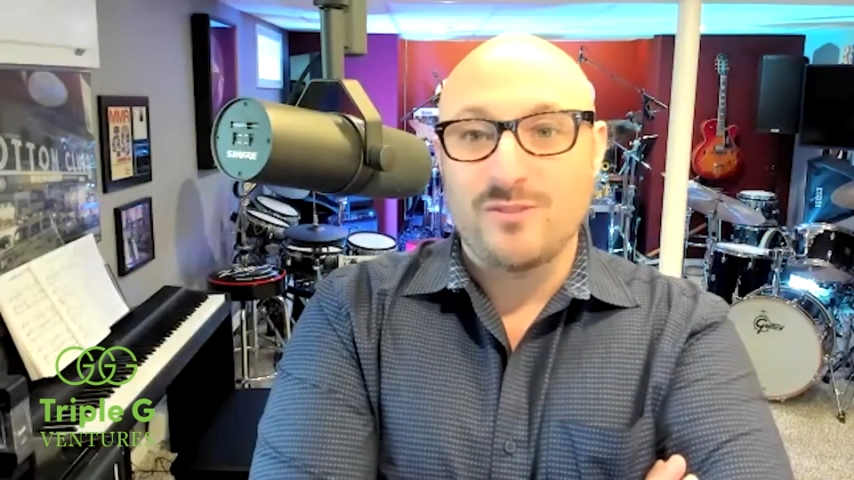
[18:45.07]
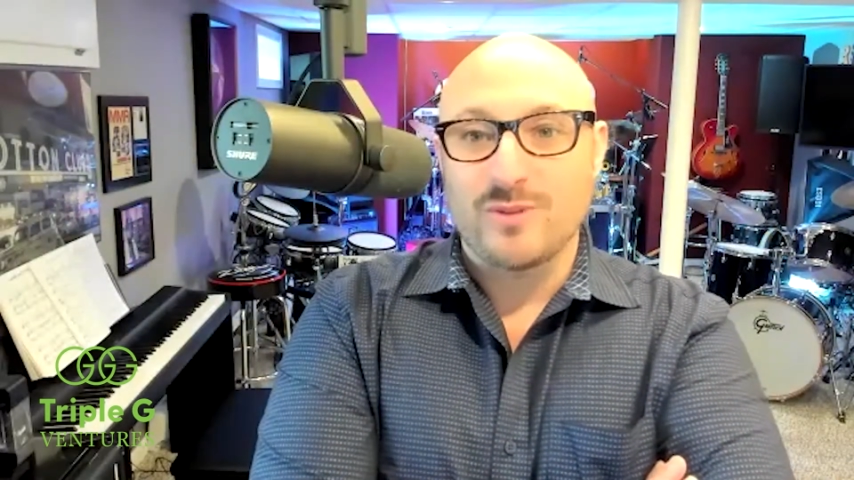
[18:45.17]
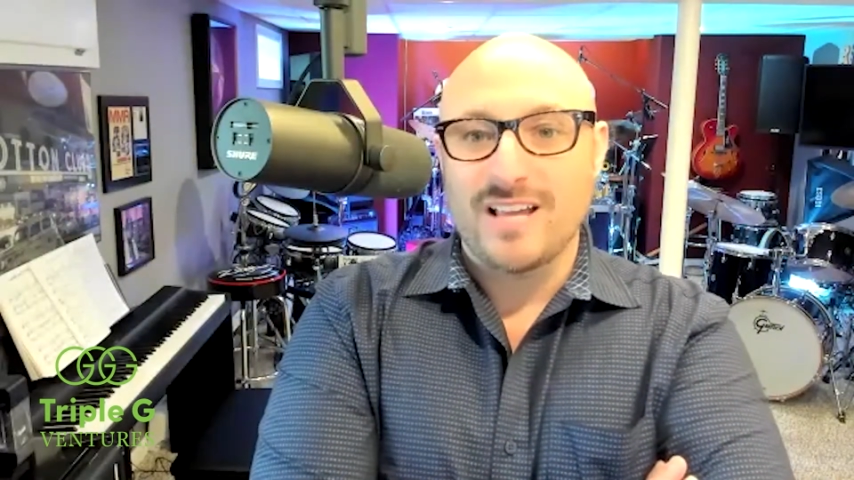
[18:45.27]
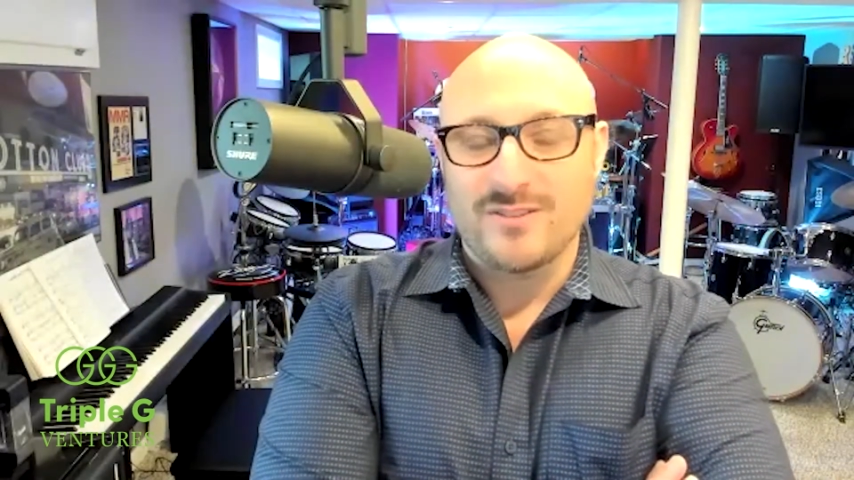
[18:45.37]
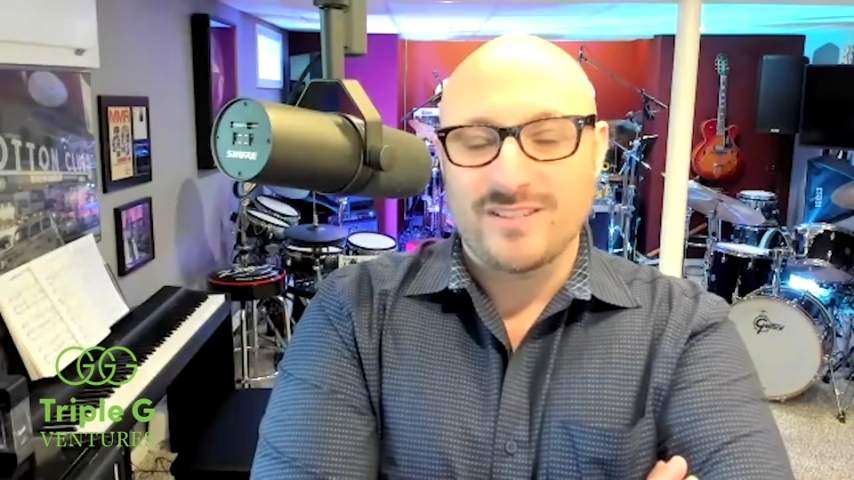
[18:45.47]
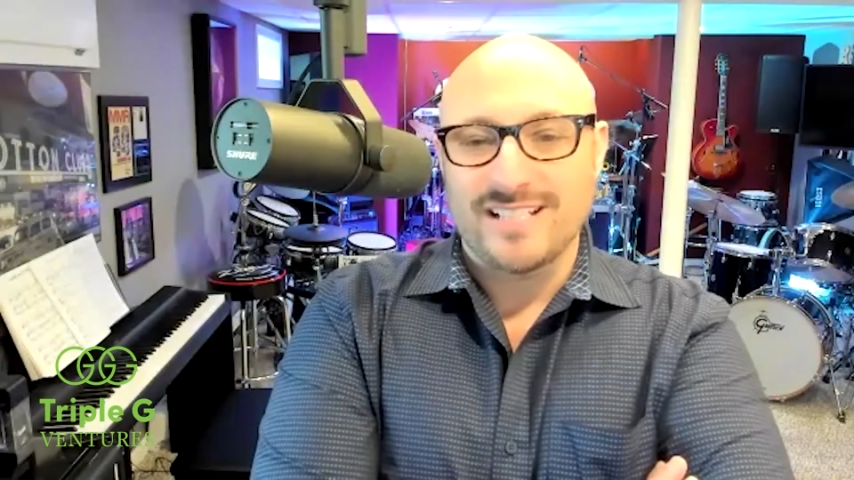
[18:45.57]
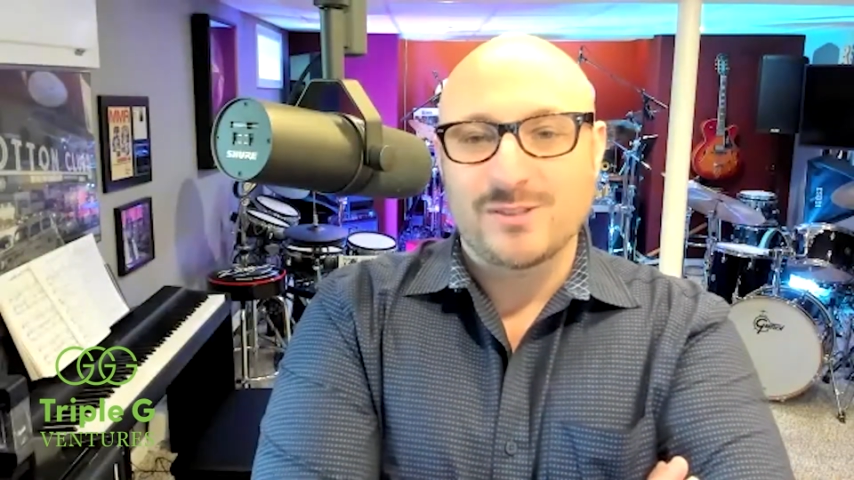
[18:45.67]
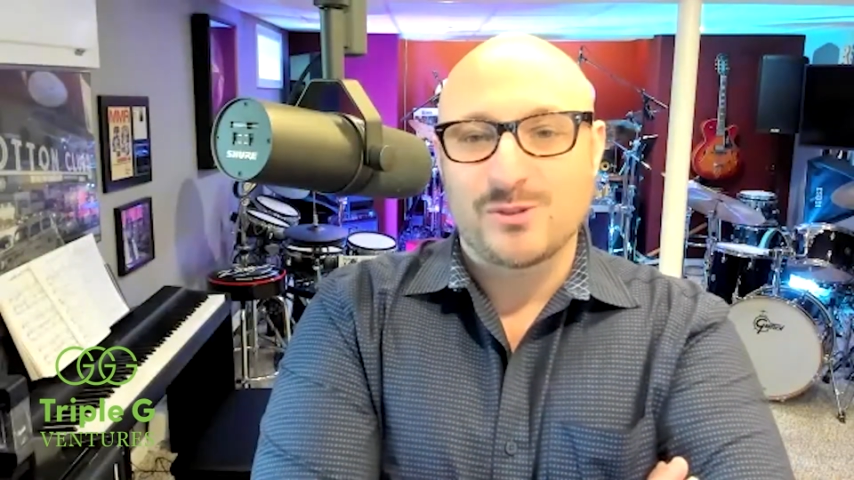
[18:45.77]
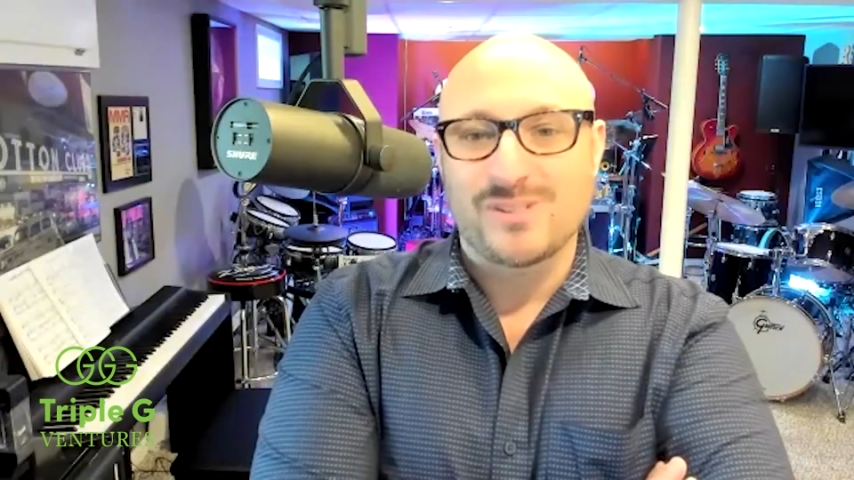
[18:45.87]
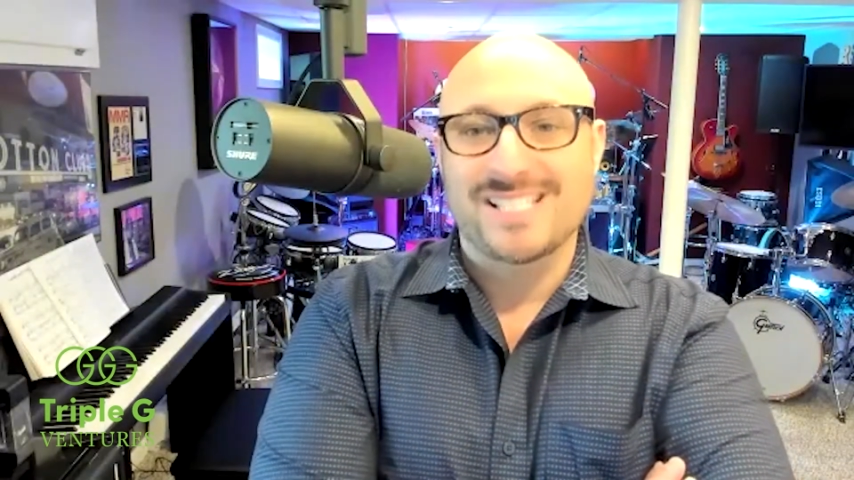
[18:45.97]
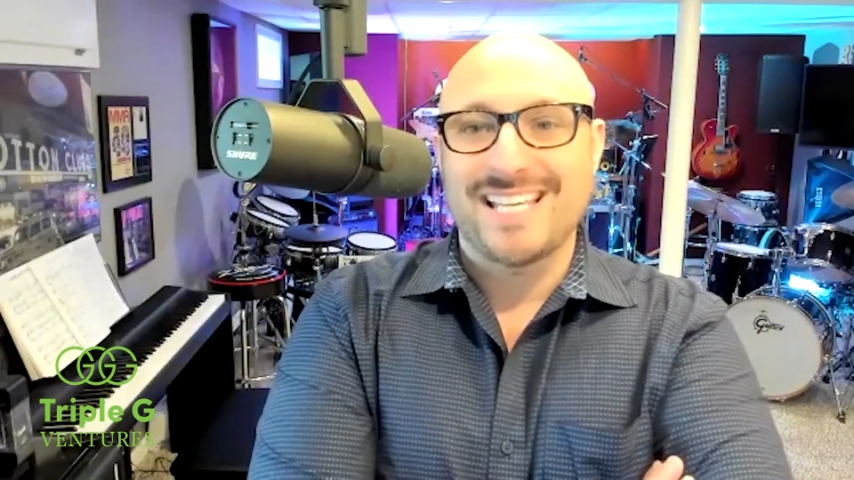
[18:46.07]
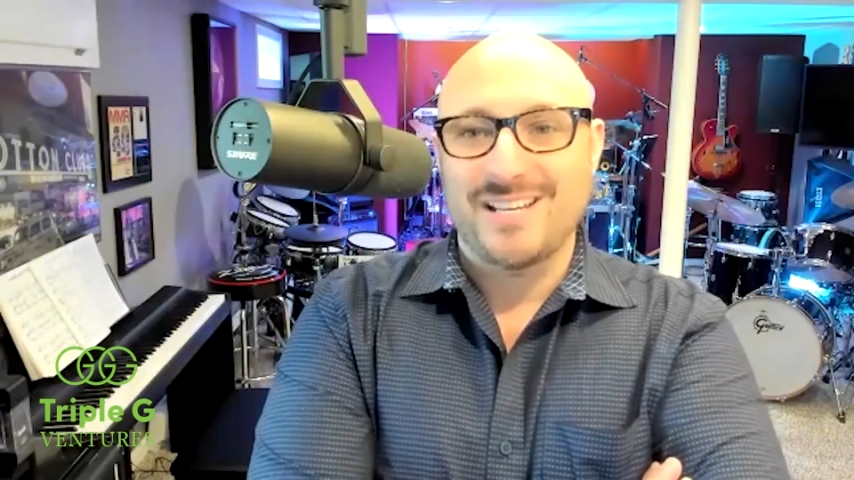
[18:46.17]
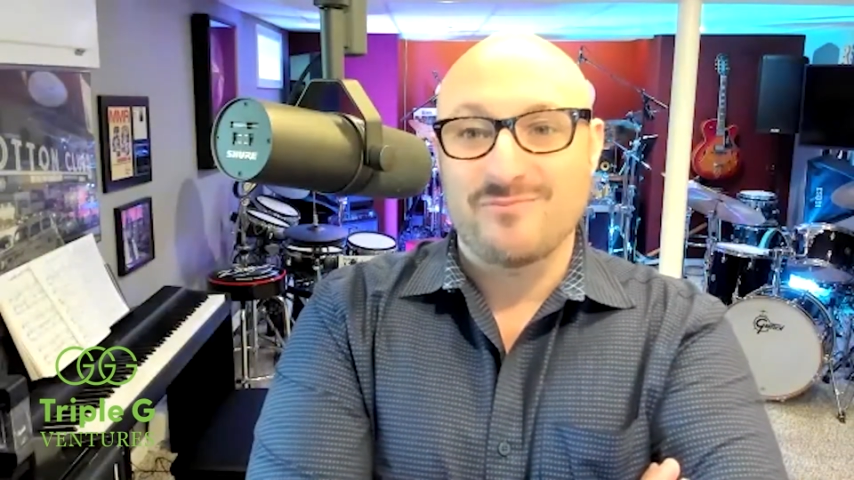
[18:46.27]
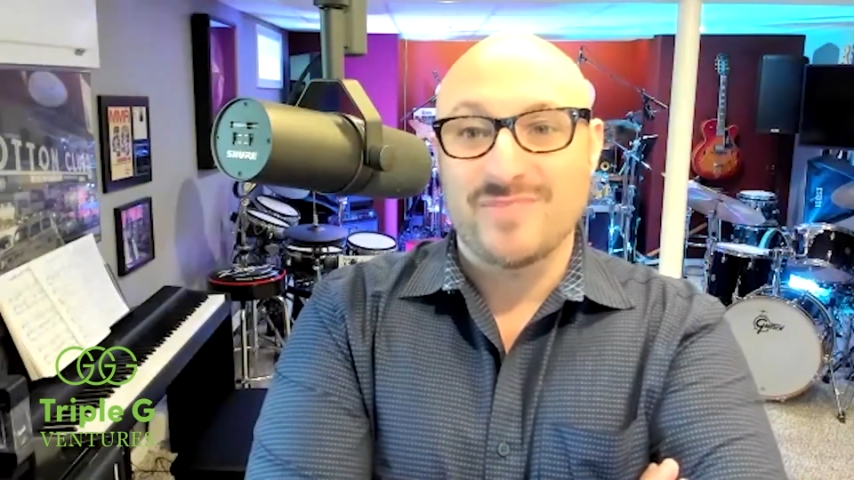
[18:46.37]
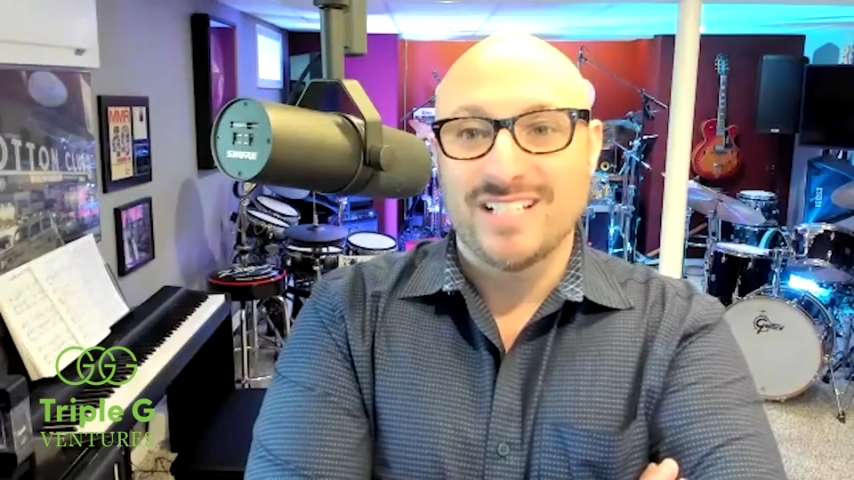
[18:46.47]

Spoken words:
rather than to seem.